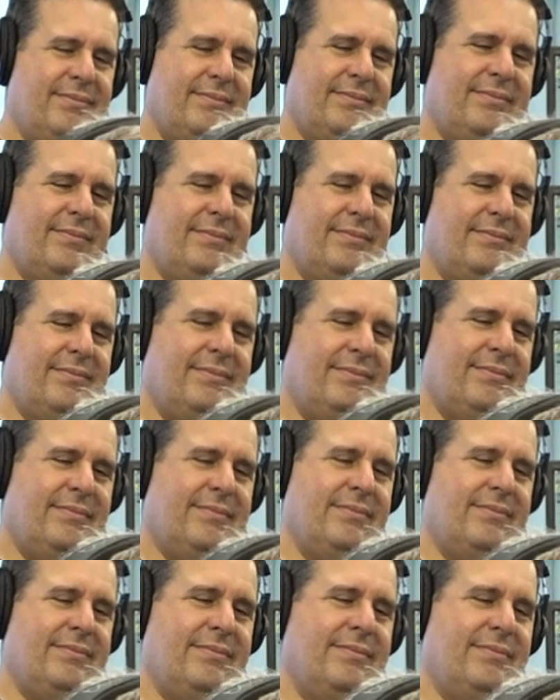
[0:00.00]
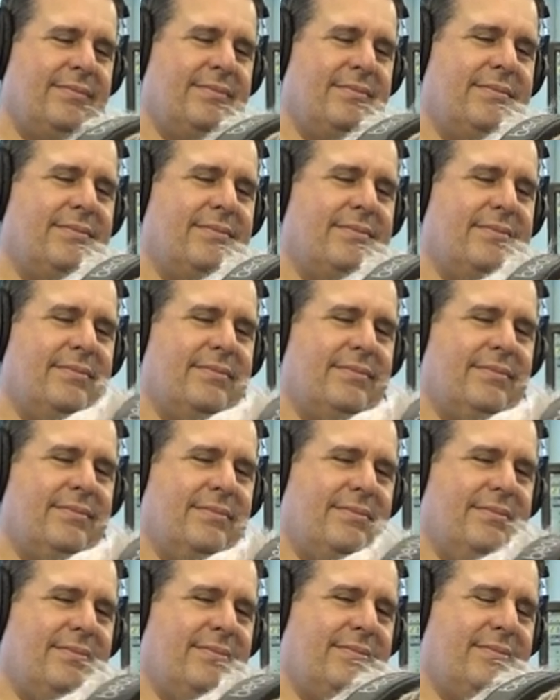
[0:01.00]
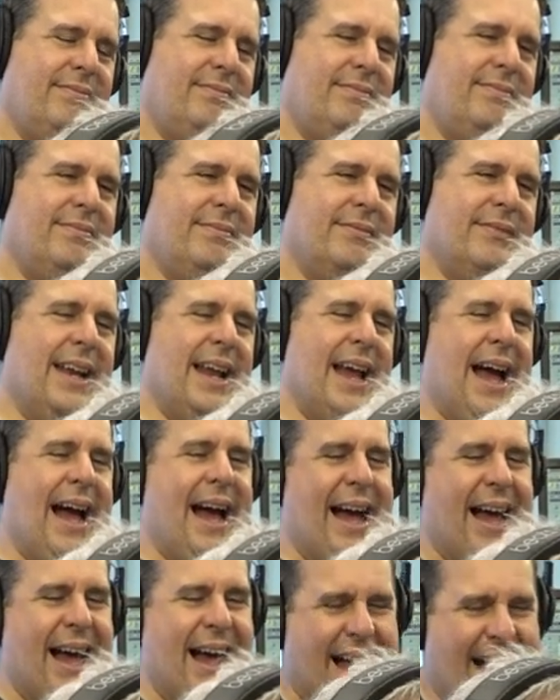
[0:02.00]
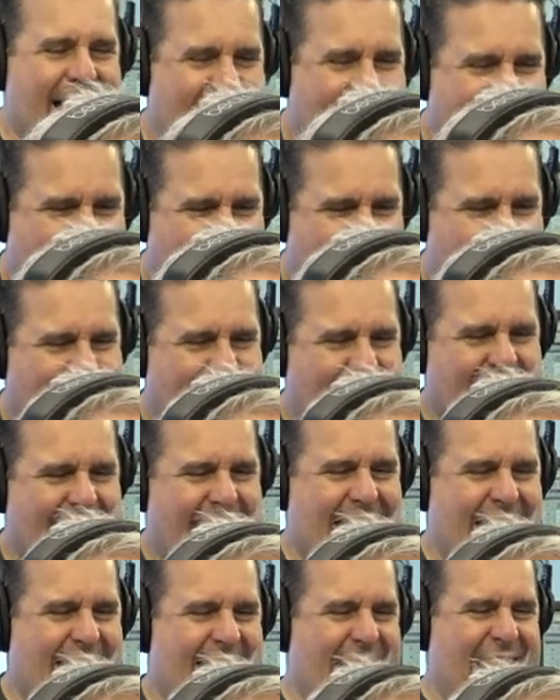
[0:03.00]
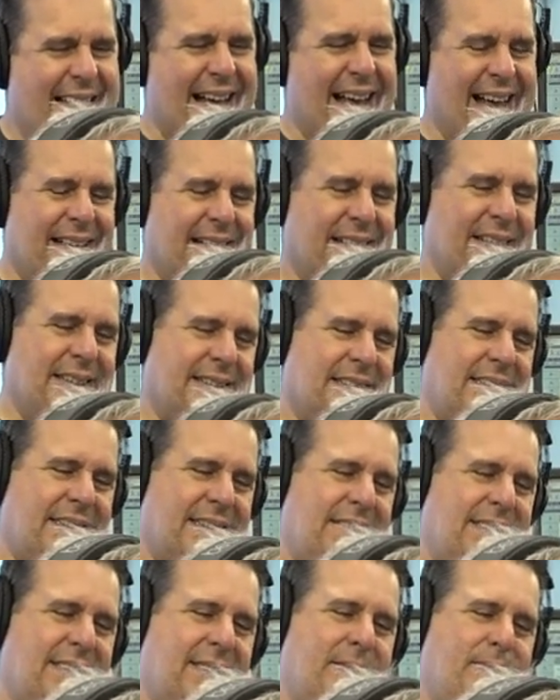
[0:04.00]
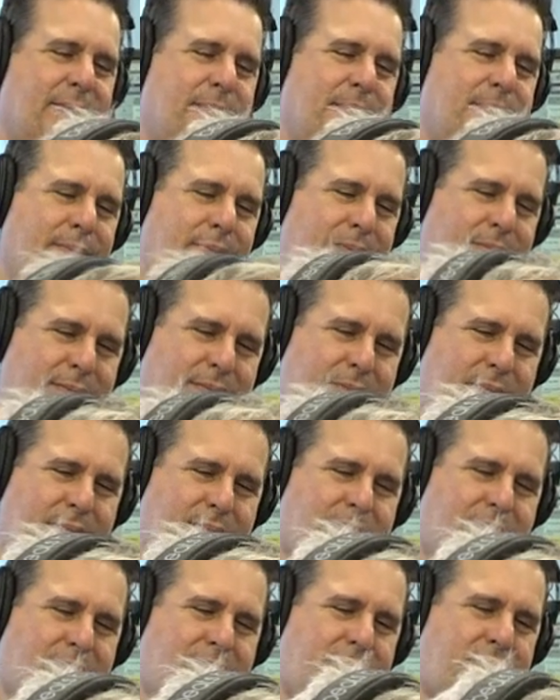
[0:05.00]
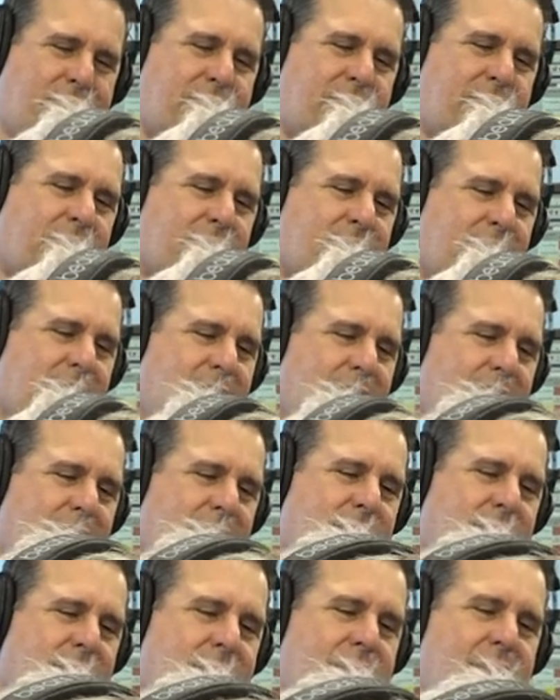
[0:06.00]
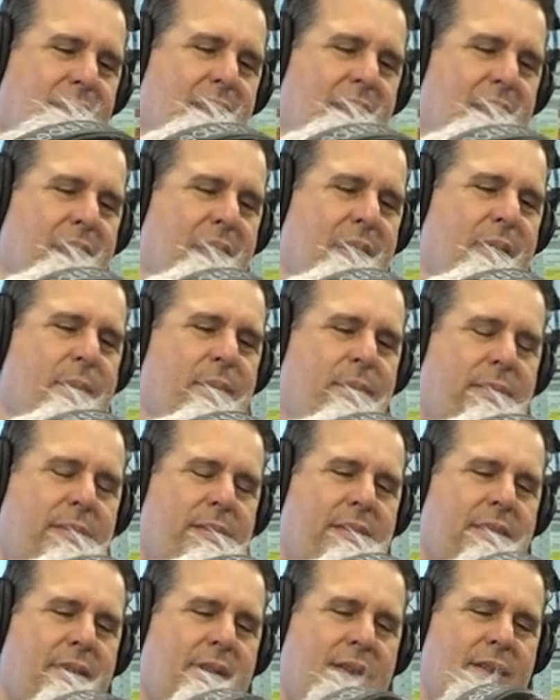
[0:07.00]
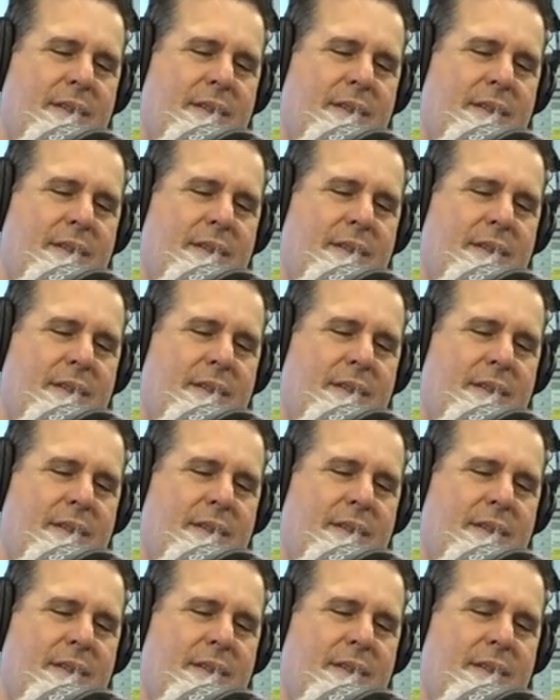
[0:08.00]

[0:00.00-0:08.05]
(not speaking)